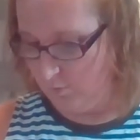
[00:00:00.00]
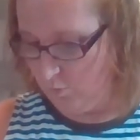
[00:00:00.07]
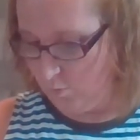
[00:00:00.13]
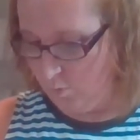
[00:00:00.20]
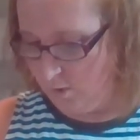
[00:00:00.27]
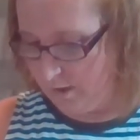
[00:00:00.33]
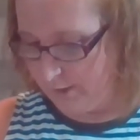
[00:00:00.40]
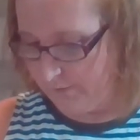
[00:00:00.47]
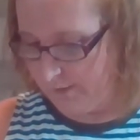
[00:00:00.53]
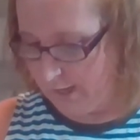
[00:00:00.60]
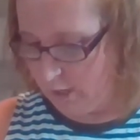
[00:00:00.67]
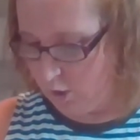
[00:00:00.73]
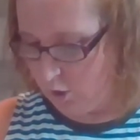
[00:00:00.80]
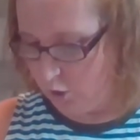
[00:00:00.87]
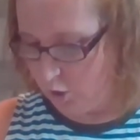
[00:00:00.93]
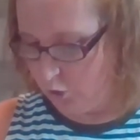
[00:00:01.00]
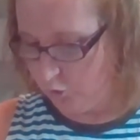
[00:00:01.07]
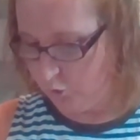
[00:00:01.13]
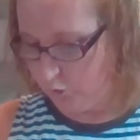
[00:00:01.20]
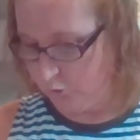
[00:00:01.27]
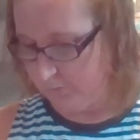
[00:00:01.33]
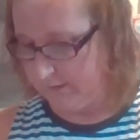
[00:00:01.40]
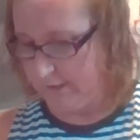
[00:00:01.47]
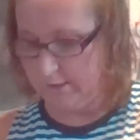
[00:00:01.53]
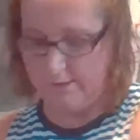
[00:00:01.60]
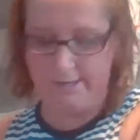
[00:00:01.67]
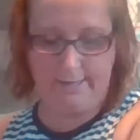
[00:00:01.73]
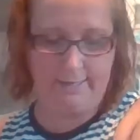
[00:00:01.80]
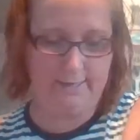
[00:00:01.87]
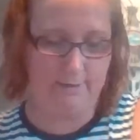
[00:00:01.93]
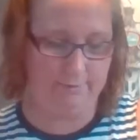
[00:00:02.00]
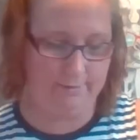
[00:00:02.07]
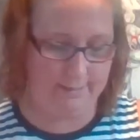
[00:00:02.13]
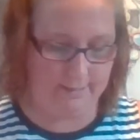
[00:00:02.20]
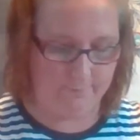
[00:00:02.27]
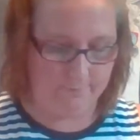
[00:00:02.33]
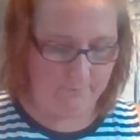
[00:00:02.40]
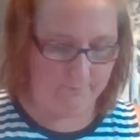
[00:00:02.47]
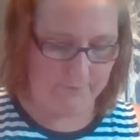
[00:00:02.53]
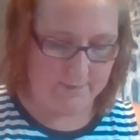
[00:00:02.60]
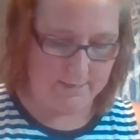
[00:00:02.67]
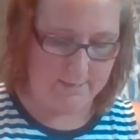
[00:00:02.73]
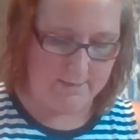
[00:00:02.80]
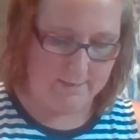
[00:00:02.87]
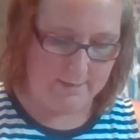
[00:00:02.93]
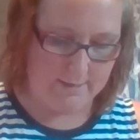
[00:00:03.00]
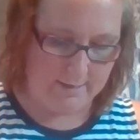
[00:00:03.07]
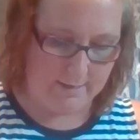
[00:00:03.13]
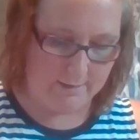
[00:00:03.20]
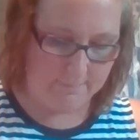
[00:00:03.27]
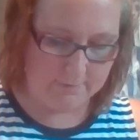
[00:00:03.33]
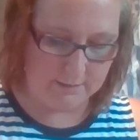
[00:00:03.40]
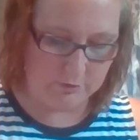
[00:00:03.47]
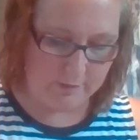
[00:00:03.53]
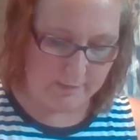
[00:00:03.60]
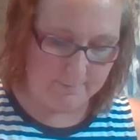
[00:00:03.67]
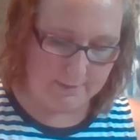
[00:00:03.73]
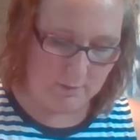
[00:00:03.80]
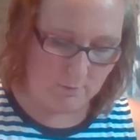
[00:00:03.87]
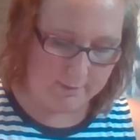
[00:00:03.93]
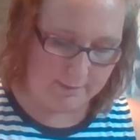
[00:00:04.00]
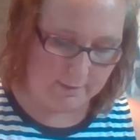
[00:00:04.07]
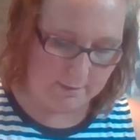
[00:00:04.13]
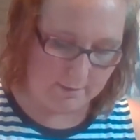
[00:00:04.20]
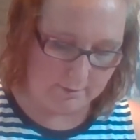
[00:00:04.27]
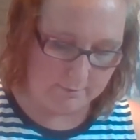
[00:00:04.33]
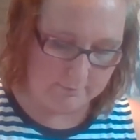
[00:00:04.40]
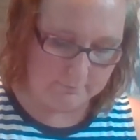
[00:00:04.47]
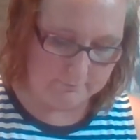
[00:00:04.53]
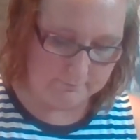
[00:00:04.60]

What are those? All right, here we go. I'm going to try to be quick, y'all.